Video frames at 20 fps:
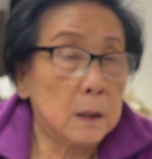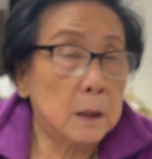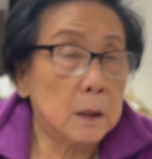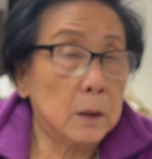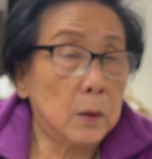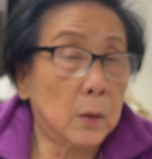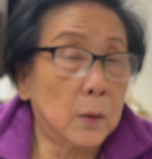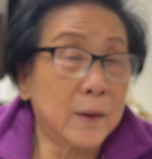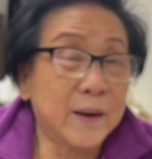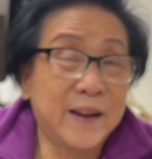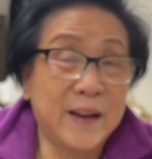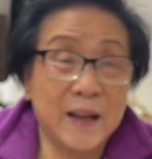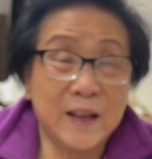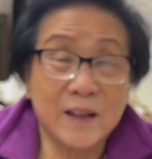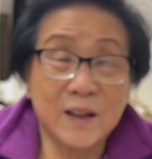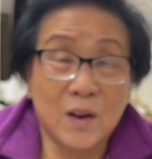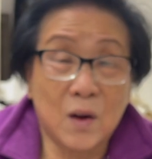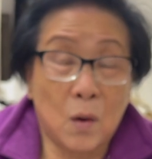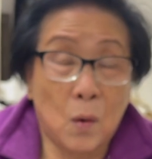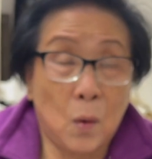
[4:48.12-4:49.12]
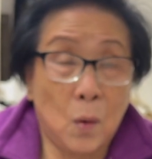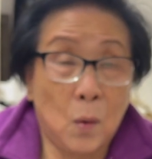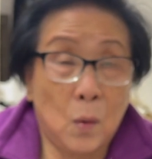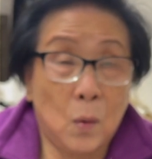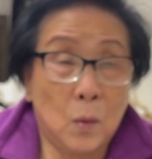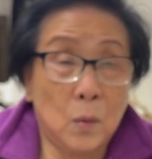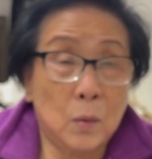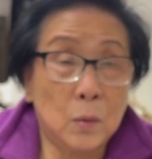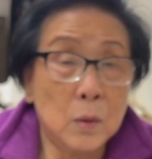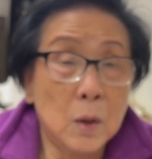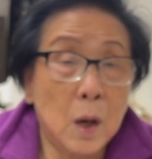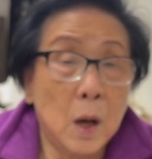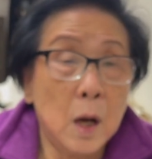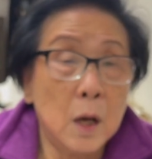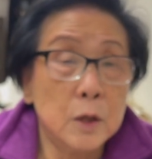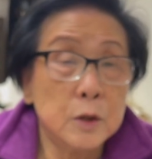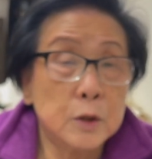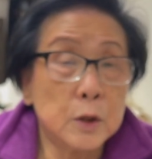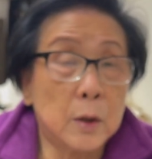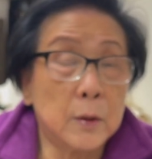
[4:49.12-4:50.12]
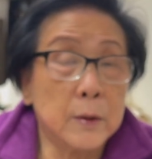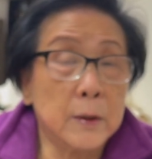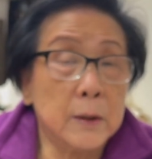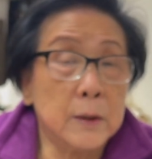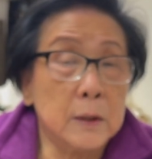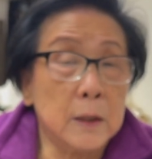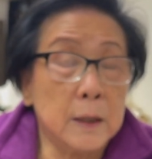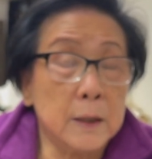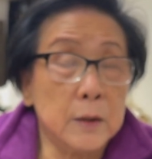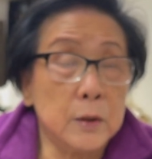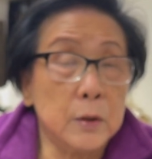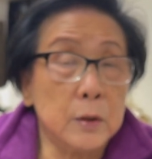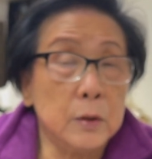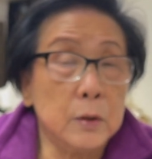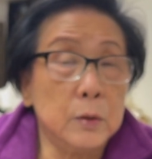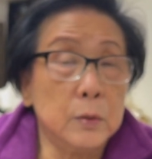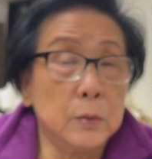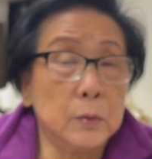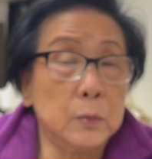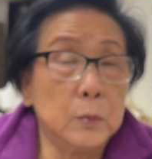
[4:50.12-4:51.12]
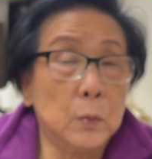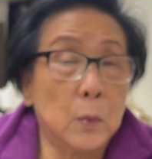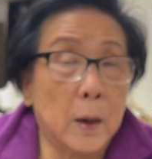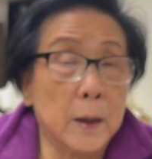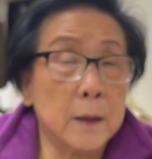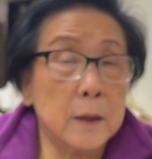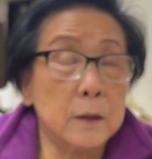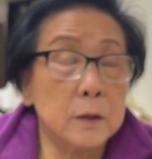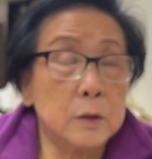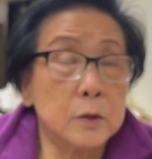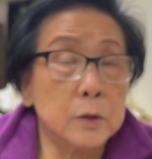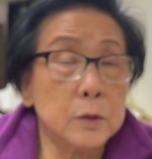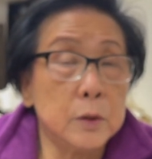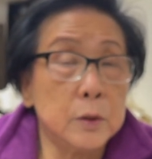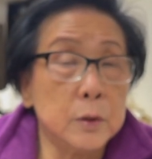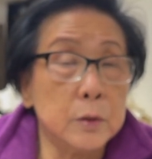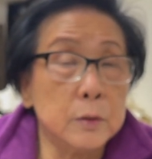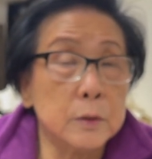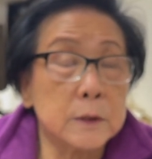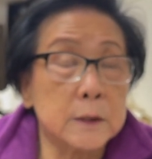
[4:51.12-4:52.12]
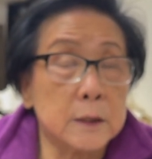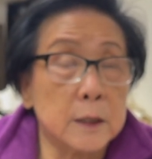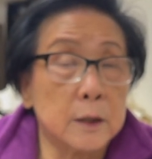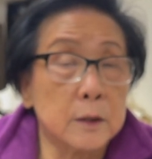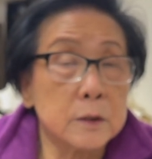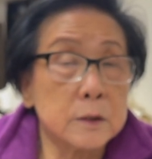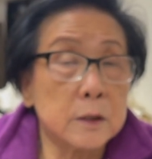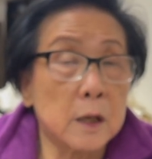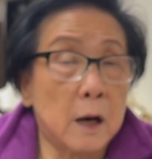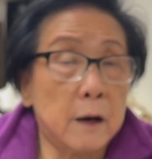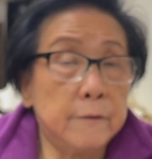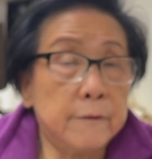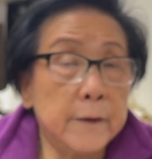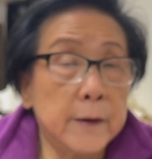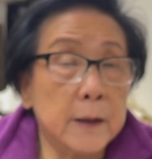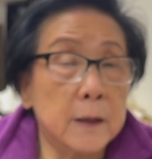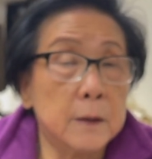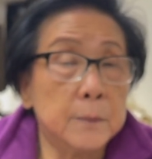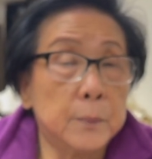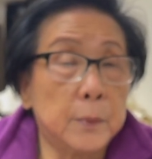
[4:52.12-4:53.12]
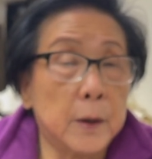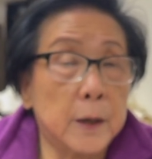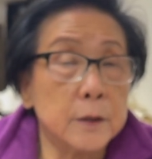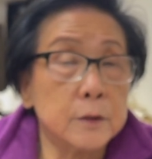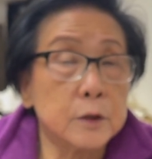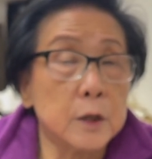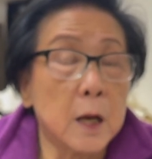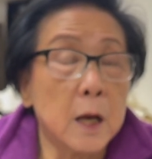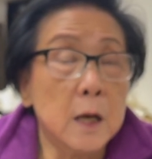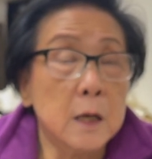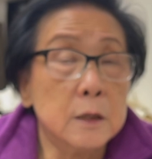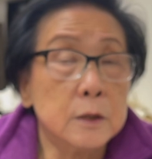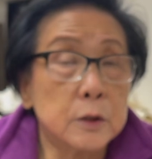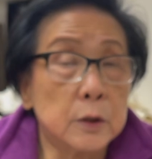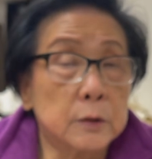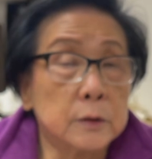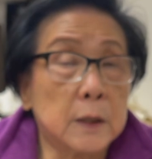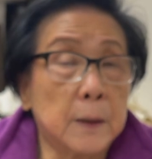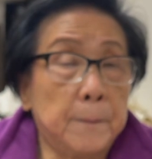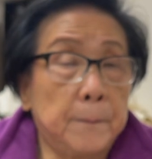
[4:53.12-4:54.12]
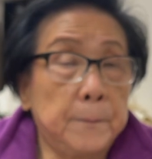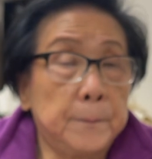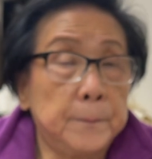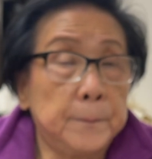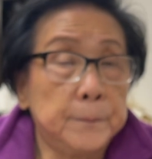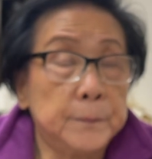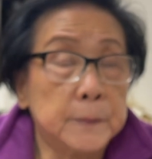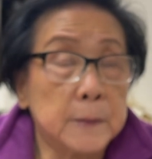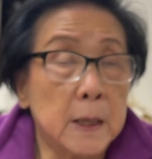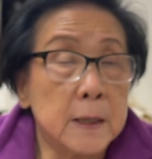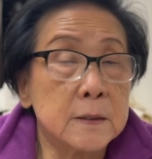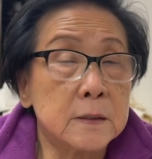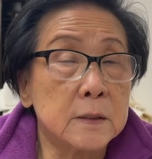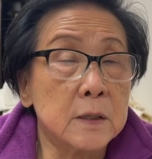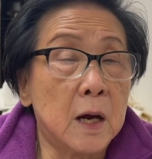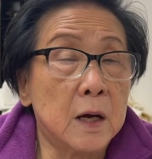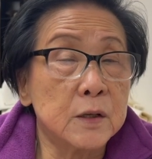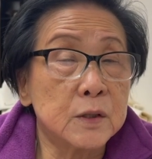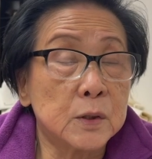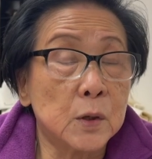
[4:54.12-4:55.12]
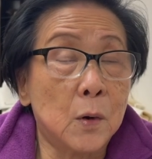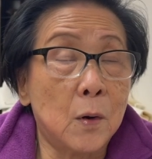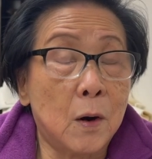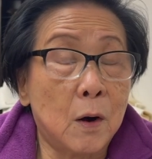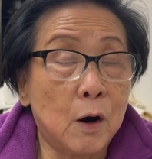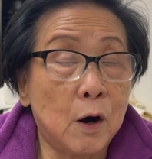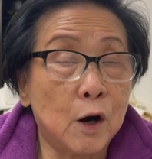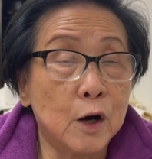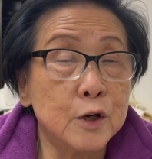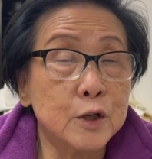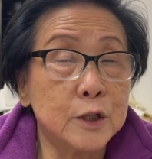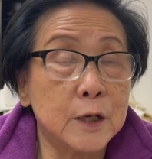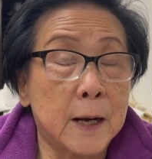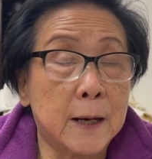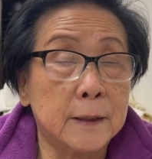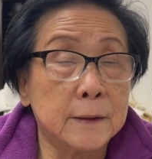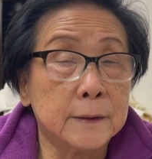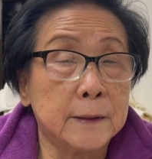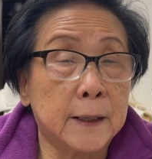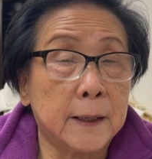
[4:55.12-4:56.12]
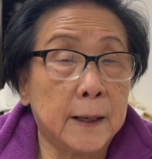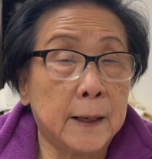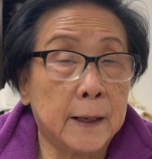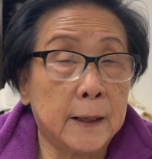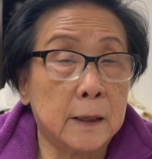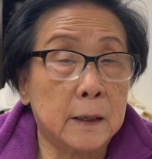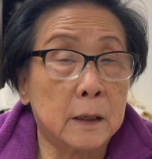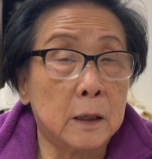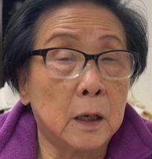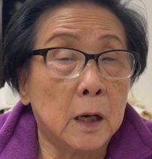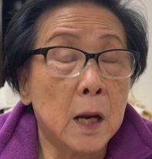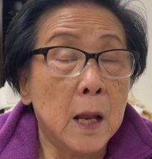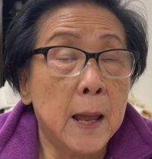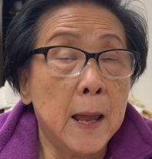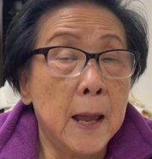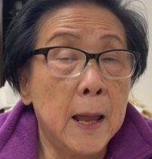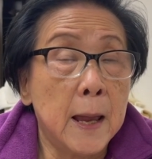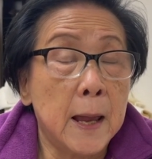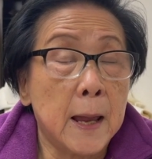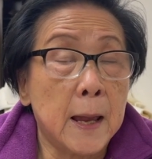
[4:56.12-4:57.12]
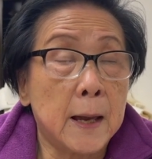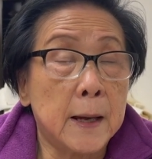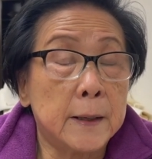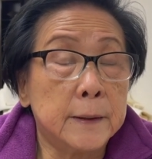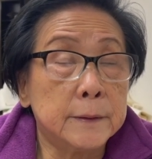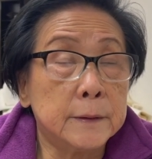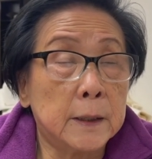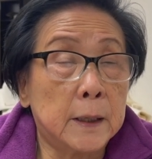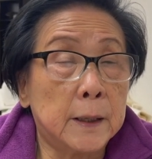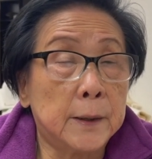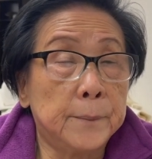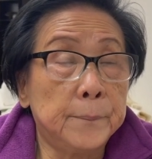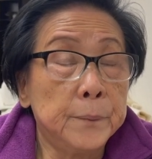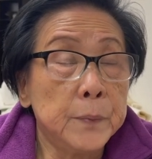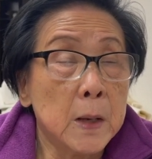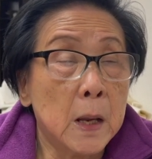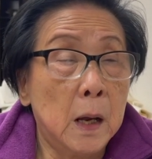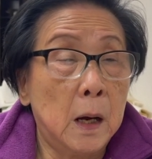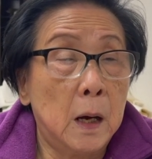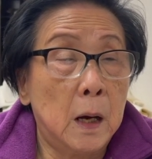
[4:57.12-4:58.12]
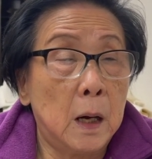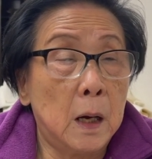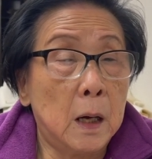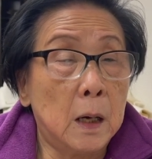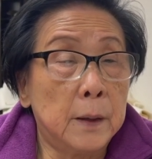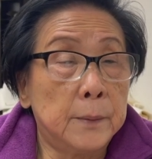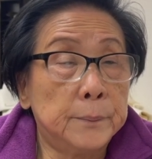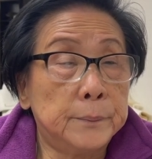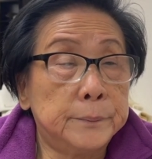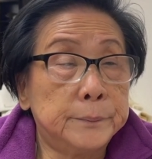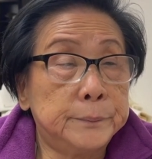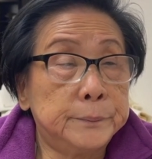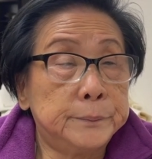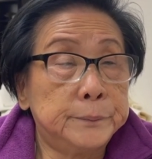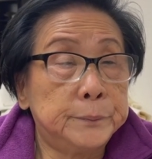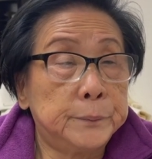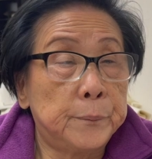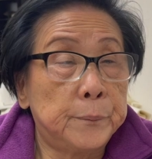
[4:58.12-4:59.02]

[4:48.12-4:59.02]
or getting a hole. So it, it you wanted to use the soft hairbrush so the it's not so harsh on the hair. And um, um,